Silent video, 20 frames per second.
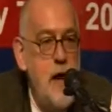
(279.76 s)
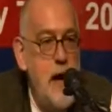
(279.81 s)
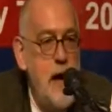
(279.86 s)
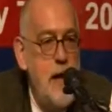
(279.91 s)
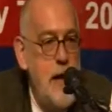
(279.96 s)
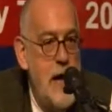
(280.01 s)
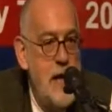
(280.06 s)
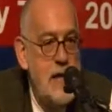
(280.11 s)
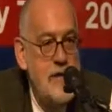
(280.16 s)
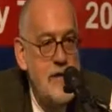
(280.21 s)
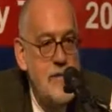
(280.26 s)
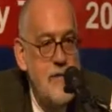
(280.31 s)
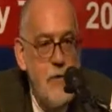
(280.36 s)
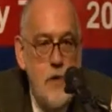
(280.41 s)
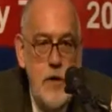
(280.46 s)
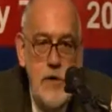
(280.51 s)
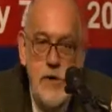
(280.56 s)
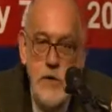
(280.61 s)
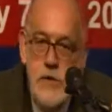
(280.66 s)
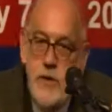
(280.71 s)
I like the
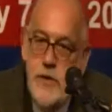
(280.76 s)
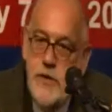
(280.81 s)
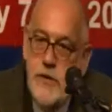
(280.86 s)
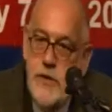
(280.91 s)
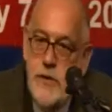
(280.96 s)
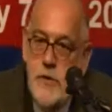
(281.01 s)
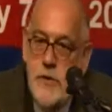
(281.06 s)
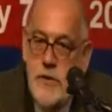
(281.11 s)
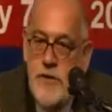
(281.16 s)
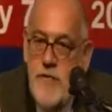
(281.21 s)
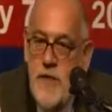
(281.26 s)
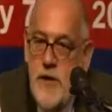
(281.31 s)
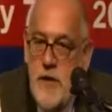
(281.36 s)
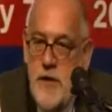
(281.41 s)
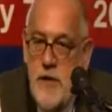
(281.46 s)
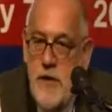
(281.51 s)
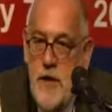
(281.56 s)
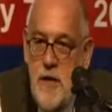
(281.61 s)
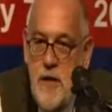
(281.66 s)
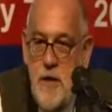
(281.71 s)
word
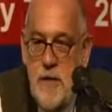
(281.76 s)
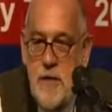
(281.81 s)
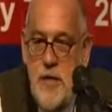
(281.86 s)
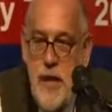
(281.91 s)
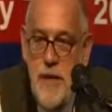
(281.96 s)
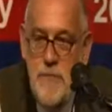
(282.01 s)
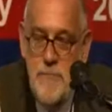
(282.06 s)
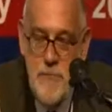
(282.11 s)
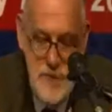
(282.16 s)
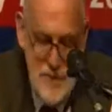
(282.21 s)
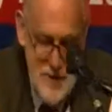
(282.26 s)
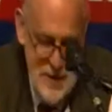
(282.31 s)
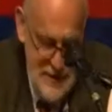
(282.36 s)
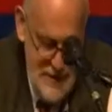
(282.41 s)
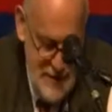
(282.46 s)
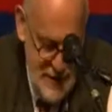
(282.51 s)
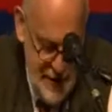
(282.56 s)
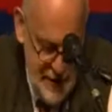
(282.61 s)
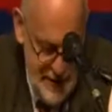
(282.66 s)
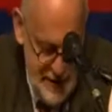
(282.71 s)
Gesinnungsfächer, can't be
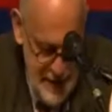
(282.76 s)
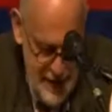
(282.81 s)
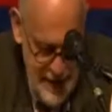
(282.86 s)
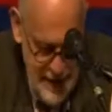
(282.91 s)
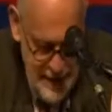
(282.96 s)
translated